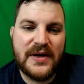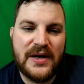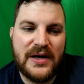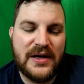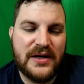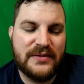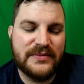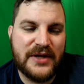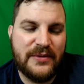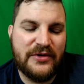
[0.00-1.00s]
and
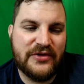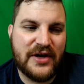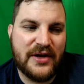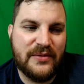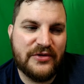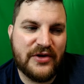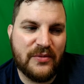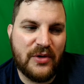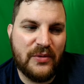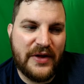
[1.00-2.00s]
we just gotta
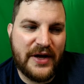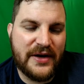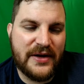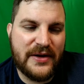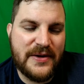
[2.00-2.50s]
roll with that.